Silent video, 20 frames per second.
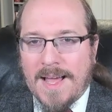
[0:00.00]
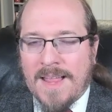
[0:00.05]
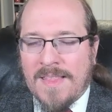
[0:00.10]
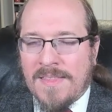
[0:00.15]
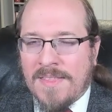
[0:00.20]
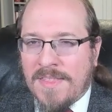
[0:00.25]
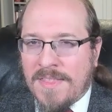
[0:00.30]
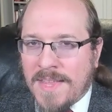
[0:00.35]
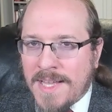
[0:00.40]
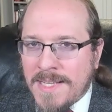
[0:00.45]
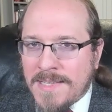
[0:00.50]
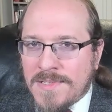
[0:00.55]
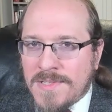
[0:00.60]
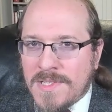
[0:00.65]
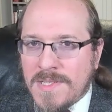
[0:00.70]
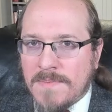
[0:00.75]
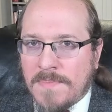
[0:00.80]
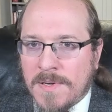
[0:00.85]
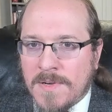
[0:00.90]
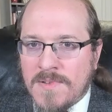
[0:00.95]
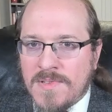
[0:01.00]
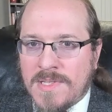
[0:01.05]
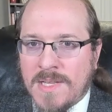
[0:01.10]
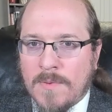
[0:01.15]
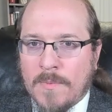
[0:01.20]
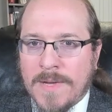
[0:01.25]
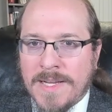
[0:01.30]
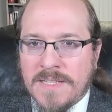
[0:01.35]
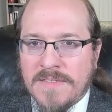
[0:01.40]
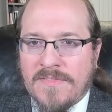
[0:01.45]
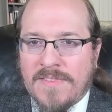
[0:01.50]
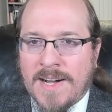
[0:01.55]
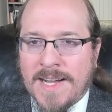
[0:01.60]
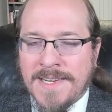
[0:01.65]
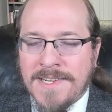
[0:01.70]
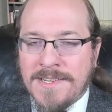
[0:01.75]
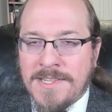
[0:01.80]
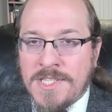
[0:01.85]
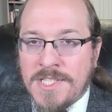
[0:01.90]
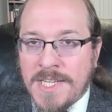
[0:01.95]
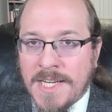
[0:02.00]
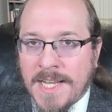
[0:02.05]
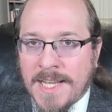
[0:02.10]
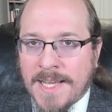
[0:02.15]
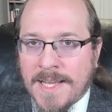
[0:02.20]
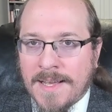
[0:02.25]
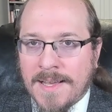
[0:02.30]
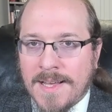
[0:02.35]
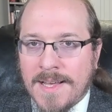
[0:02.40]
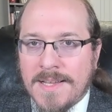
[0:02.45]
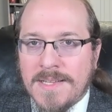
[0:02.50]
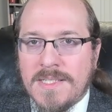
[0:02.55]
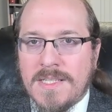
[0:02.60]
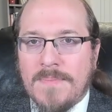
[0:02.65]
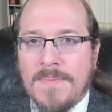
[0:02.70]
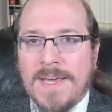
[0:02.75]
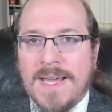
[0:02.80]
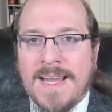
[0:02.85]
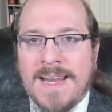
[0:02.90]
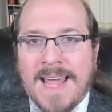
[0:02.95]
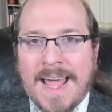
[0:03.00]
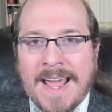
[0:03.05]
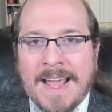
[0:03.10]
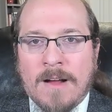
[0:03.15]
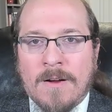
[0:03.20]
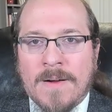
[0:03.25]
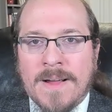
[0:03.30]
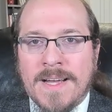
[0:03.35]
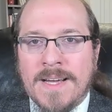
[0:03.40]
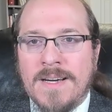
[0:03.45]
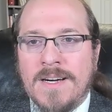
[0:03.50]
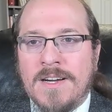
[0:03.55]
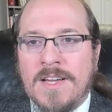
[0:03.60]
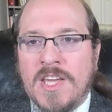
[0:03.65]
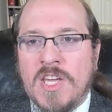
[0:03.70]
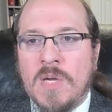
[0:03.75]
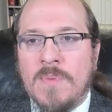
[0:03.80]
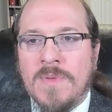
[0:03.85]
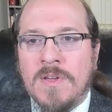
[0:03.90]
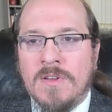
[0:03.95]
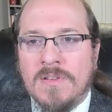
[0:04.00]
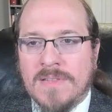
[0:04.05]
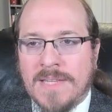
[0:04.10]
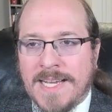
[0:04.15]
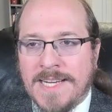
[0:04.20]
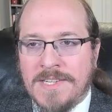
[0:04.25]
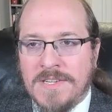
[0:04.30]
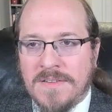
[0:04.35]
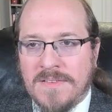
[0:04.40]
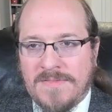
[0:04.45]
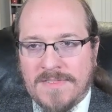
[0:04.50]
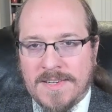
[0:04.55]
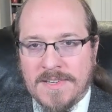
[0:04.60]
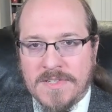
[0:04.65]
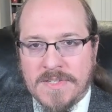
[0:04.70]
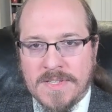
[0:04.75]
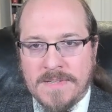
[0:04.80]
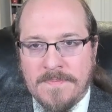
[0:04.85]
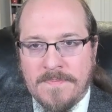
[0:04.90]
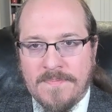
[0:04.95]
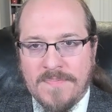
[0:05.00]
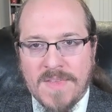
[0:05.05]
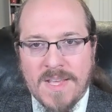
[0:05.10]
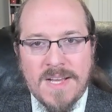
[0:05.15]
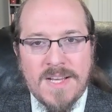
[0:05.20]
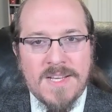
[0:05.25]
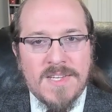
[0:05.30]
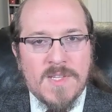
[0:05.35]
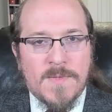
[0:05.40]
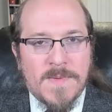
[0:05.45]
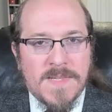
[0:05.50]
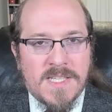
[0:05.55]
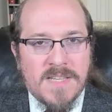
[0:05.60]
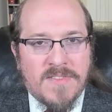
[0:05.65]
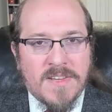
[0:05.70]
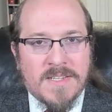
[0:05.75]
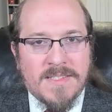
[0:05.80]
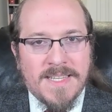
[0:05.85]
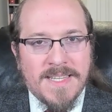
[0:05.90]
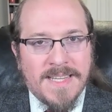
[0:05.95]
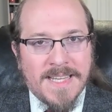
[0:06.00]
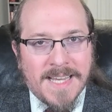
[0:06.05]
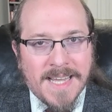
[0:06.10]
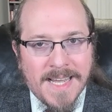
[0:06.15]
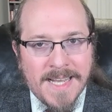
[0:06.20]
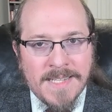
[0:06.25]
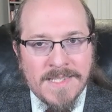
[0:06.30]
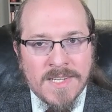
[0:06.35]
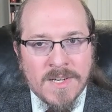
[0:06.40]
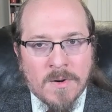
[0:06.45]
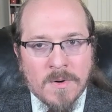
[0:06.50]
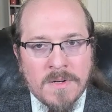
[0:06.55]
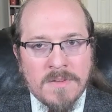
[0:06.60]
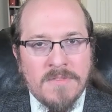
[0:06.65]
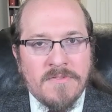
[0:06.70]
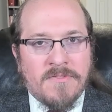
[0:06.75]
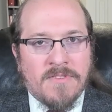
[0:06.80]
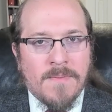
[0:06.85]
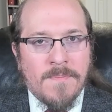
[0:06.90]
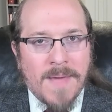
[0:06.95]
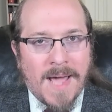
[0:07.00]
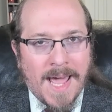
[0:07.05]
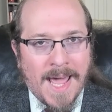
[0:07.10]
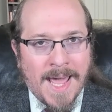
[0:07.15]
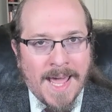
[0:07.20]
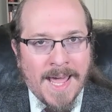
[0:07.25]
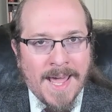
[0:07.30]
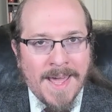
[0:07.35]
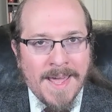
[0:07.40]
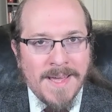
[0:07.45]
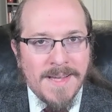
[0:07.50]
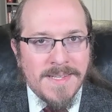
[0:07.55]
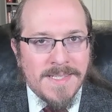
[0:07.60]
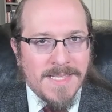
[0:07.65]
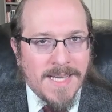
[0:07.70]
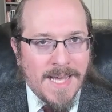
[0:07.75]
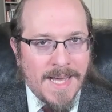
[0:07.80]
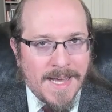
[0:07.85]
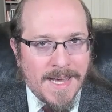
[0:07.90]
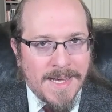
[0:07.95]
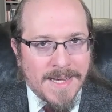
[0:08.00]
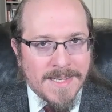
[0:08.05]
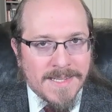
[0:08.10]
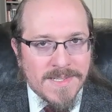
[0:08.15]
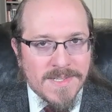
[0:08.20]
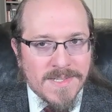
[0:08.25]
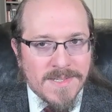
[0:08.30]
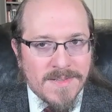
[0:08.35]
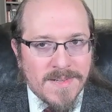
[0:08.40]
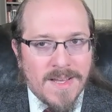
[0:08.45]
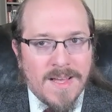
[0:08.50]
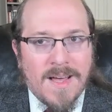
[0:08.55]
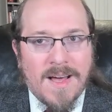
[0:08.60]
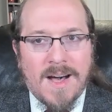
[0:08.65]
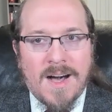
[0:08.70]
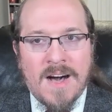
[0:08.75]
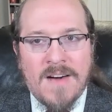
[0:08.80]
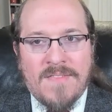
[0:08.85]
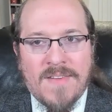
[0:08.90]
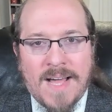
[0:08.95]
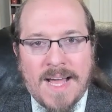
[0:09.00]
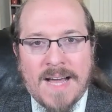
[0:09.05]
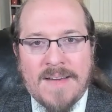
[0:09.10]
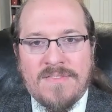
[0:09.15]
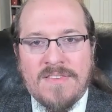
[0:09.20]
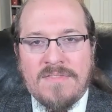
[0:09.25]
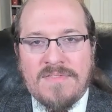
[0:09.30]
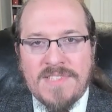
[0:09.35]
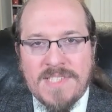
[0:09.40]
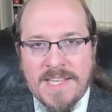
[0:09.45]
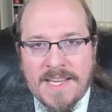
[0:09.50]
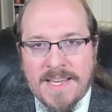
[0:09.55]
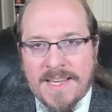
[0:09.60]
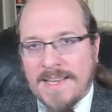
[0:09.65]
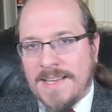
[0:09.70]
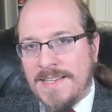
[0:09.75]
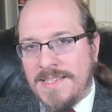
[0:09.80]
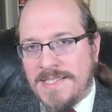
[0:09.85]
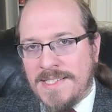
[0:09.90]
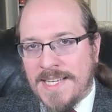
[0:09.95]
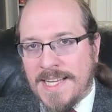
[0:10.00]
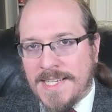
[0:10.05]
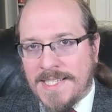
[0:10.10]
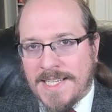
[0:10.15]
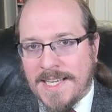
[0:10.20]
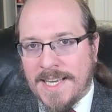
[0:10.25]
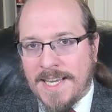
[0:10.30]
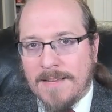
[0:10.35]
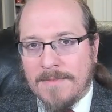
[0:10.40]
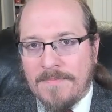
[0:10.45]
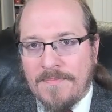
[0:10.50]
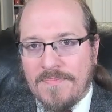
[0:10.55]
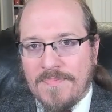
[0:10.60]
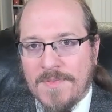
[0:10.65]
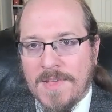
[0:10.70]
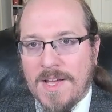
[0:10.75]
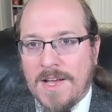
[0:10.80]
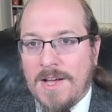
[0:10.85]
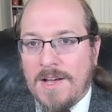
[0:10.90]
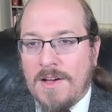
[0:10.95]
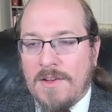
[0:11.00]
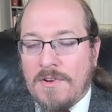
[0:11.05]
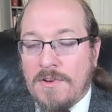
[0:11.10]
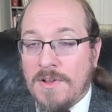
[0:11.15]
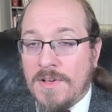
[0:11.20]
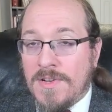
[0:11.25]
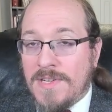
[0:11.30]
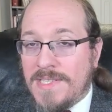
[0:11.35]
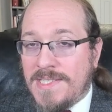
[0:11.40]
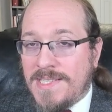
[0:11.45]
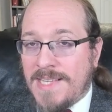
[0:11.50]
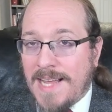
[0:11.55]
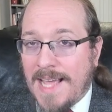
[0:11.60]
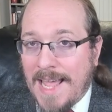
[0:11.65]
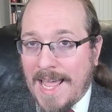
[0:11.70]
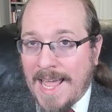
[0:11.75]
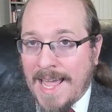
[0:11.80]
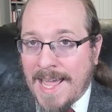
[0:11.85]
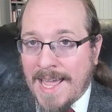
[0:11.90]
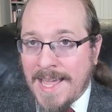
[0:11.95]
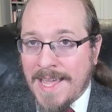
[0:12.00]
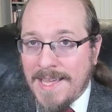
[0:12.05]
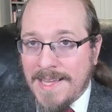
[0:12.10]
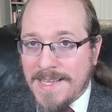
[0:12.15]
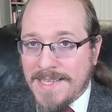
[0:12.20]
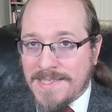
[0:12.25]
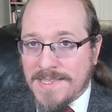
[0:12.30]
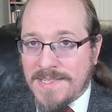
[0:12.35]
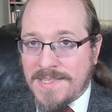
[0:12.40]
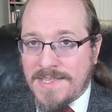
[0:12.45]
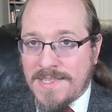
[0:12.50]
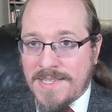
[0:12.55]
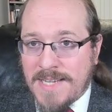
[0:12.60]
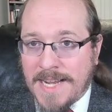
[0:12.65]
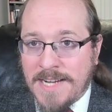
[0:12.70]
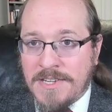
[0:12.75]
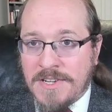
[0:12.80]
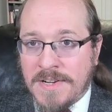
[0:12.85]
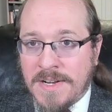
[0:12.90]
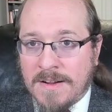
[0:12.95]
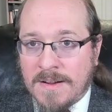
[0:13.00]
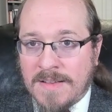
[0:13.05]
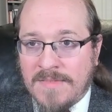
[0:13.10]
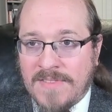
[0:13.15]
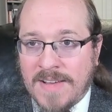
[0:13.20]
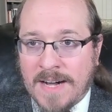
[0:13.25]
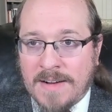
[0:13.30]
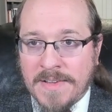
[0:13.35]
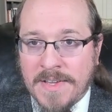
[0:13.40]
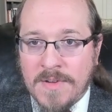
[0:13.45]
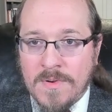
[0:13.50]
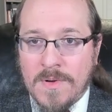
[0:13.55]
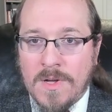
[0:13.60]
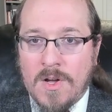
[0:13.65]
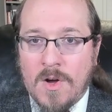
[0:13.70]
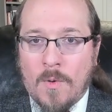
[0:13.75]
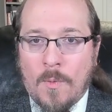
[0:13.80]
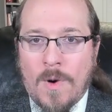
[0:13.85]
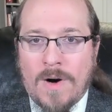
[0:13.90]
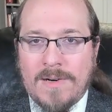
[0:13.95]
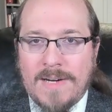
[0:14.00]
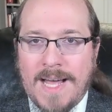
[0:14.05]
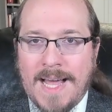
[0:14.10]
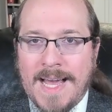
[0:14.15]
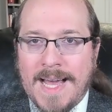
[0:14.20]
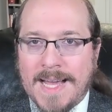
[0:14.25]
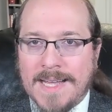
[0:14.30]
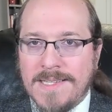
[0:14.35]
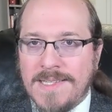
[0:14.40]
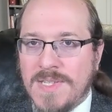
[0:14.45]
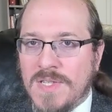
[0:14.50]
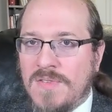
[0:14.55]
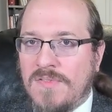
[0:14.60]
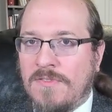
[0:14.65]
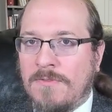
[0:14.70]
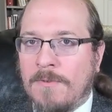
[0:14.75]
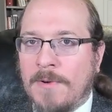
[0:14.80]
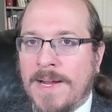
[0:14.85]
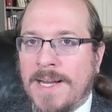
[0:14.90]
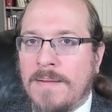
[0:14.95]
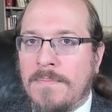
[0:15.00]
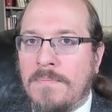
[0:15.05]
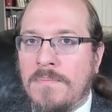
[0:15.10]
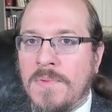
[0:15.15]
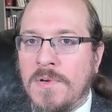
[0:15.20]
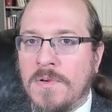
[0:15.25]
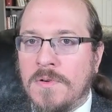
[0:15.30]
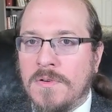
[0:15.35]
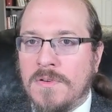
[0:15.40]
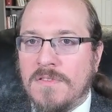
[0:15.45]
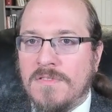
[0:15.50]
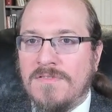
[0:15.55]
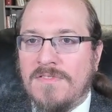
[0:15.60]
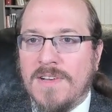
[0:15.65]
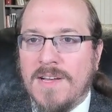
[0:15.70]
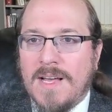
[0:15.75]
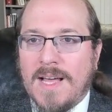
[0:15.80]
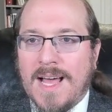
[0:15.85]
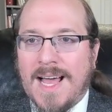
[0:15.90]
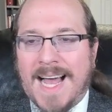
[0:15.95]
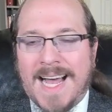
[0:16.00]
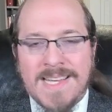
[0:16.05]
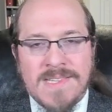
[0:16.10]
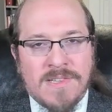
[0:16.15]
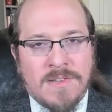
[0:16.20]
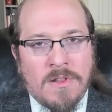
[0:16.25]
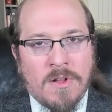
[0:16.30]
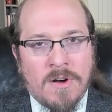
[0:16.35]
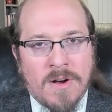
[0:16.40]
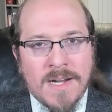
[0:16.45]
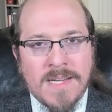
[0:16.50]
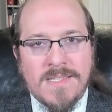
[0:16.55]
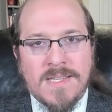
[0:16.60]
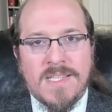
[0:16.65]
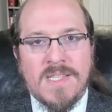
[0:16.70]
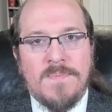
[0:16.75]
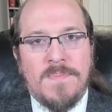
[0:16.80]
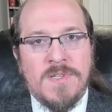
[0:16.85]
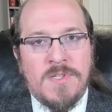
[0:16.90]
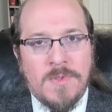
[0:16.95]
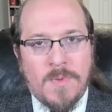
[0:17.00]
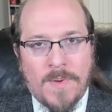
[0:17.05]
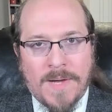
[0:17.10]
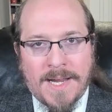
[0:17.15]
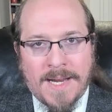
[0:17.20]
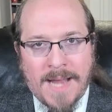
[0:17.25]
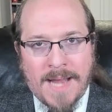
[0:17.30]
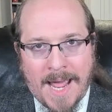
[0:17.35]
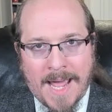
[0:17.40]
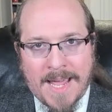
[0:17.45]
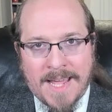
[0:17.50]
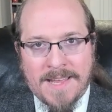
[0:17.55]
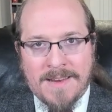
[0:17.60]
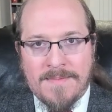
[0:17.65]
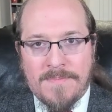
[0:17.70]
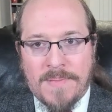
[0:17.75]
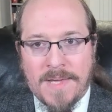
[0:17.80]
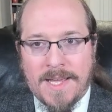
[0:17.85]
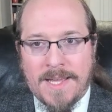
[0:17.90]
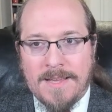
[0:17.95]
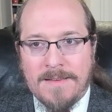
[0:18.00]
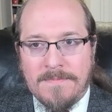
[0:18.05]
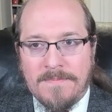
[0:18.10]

And then suppose that we define g to be an area accumulation function, specifically the integral from a to x of f of t dt. Notice that a is a stationary value, while x is free to move as long as it's between a and b.